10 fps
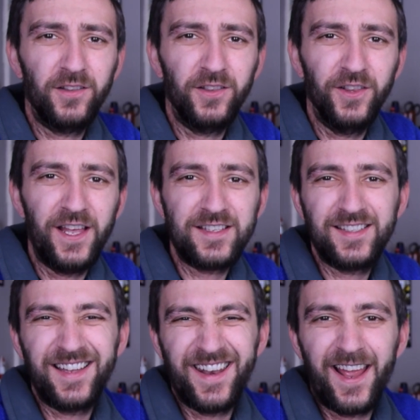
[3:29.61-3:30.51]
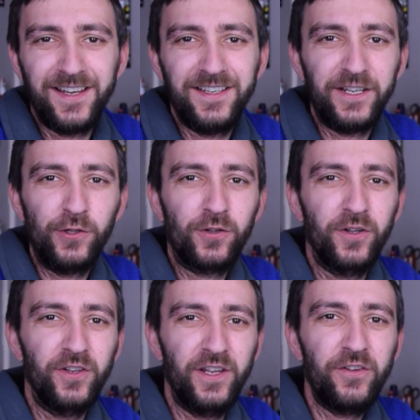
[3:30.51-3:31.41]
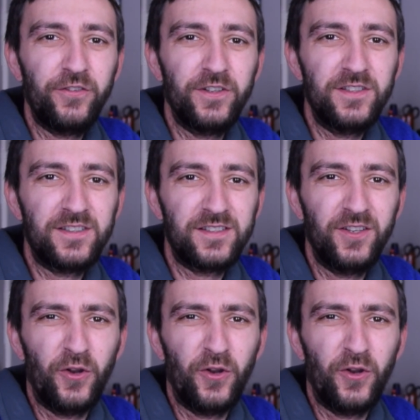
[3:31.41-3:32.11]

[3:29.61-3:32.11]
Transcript: less than ideal conditions.